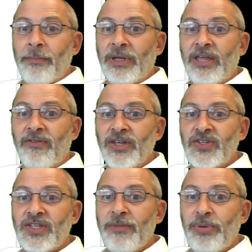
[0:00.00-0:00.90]
I'm giving it
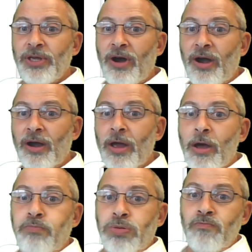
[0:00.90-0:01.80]
CPR.
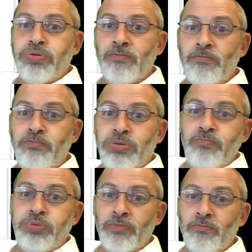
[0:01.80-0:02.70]
Boom, boom,
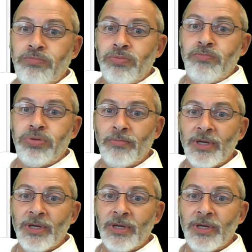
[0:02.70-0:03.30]
boom, boom, boom, boom.